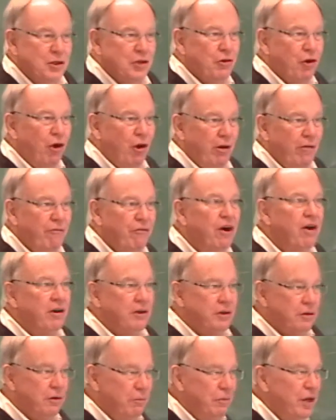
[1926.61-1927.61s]
it's called a
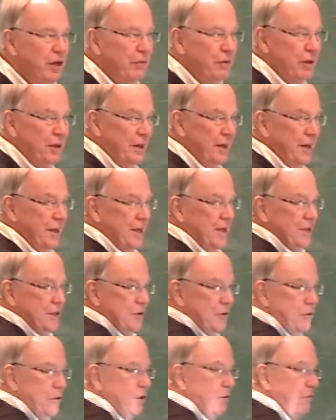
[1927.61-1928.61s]
functor maybe.
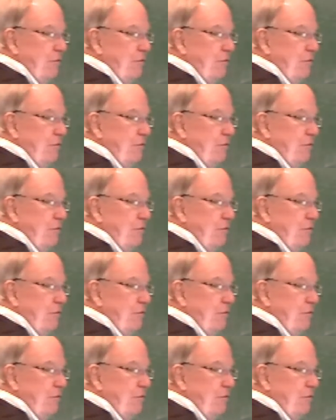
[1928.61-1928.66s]
So this